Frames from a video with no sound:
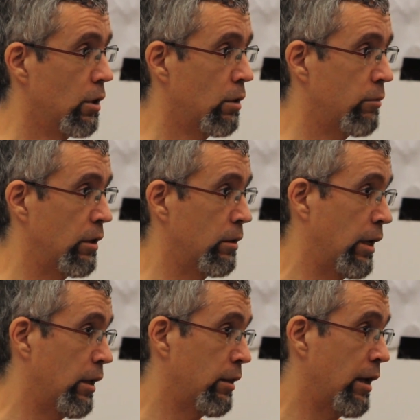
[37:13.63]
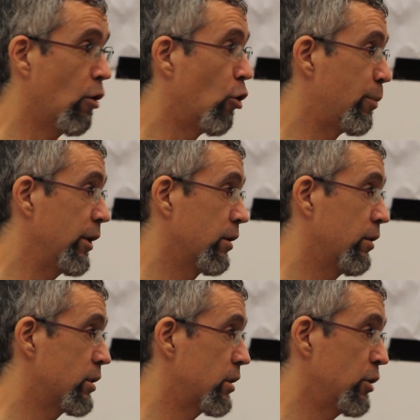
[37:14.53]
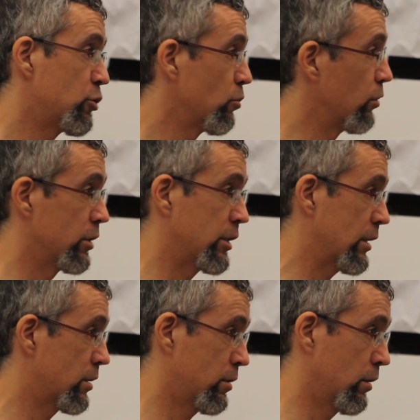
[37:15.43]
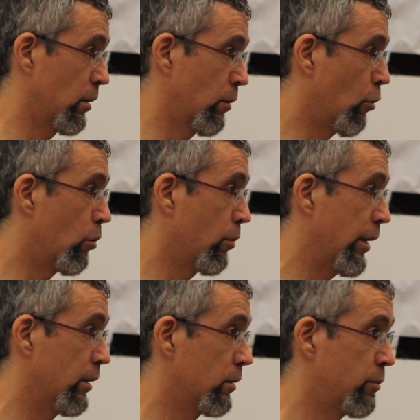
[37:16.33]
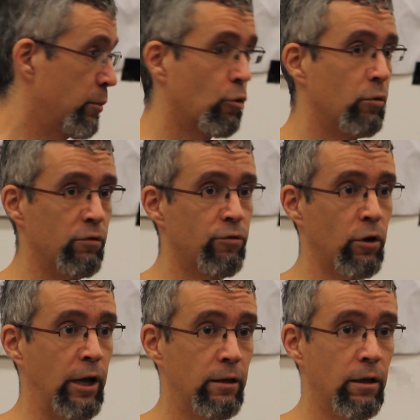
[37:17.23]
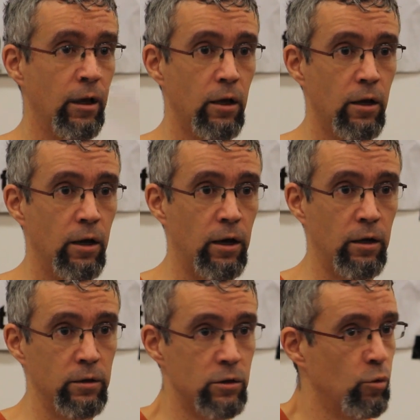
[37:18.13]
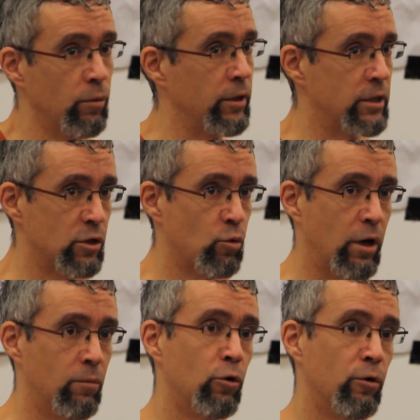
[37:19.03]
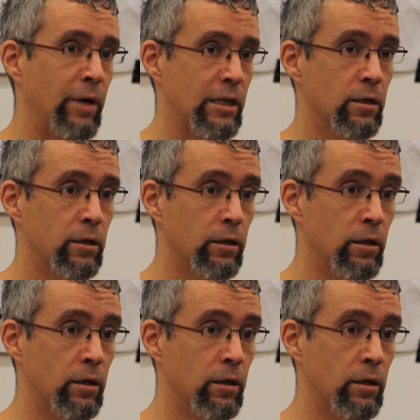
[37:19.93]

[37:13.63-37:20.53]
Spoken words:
I mean, they're hoping that this issue will just go away, the people will forget, and this will be just one more massacre.